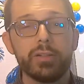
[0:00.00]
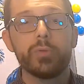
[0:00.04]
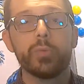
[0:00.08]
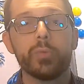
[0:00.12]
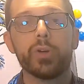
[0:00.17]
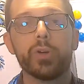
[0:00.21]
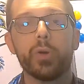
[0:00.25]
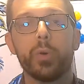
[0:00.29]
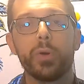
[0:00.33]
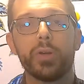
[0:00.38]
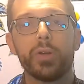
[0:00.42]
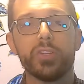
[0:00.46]
We're
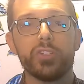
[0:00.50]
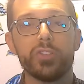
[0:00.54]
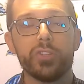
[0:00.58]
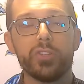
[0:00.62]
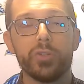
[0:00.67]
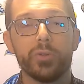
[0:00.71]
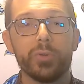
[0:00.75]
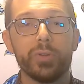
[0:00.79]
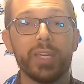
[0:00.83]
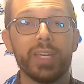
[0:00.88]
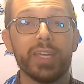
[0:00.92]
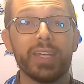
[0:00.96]
going
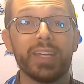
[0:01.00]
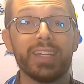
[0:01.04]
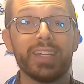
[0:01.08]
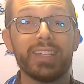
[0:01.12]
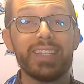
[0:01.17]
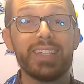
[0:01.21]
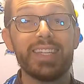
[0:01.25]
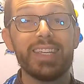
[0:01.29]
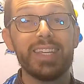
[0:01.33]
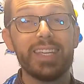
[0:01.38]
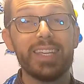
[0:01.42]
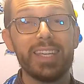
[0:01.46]
to get a
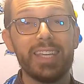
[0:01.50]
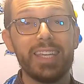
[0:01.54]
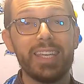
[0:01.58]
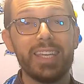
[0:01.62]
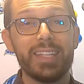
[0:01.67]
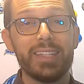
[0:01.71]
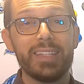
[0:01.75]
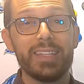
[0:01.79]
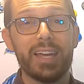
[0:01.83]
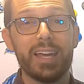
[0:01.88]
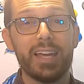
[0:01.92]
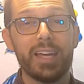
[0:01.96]
TE
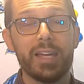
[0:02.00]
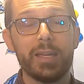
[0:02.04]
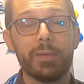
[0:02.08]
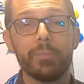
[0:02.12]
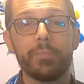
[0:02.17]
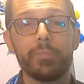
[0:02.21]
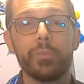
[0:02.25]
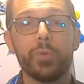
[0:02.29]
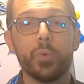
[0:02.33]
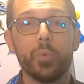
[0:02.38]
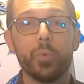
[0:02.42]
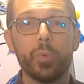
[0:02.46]
time,
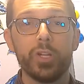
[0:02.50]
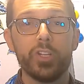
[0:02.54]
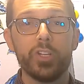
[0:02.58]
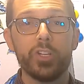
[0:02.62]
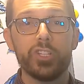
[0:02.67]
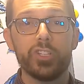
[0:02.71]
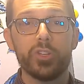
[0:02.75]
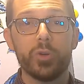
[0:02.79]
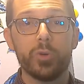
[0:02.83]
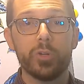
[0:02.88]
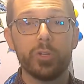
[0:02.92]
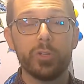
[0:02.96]
which is
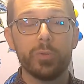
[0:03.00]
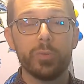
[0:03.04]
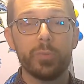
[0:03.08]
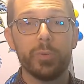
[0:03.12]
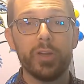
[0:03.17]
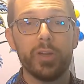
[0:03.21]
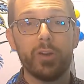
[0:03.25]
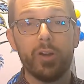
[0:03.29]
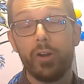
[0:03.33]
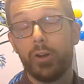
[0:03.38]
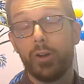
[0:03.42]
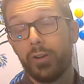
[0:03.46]
going to be
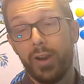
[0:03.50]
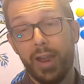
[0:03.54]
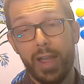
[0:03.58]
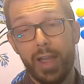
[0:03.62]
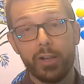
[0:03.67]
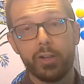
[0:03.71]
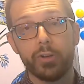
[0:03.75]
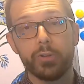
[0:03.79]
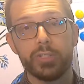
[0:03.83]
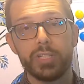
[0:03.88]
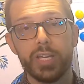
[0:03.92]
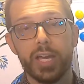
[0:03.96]
our
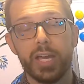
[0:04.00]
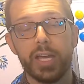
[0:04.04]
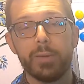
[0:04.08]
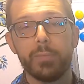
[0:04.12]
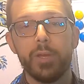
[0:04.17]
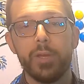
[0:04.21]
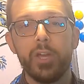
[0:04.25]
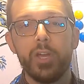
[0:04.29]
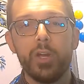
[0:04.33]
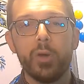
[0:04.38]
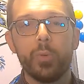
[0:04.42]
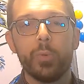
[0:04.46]
echo time,
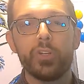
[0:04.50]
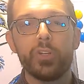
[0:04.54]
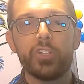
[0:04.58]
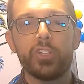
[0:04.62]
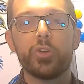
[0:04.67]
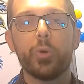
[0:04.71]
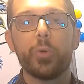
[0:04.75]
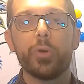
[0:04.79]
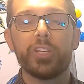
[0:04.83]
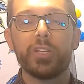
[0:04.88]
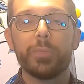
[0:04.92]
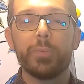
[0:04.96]
which is
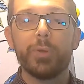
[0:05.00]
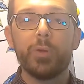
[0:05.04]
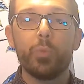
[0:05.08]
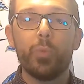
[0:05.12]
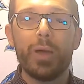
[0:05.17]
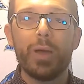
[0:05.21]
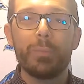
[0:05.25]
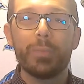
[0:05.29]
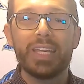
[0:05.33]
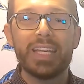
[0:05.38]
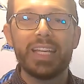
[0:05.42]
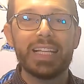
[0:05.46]
going to be
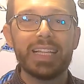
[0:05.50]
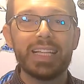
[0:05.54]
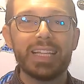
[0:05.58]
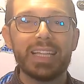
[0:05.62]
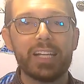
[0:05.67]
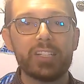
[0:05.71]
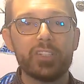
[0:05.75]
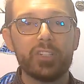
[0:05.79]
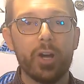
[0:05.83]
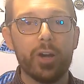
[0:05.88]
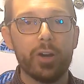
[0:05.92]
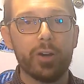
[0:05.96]
when we
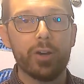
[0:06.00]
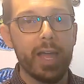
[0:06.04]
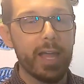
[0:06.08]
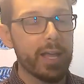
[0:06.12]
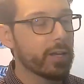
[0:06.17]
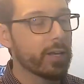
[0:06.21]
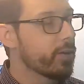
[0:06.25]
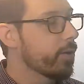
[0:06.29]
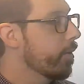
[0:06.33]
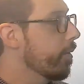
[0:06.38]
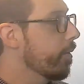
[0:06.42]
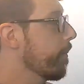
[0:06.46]
collect our
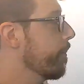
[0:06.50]
echo.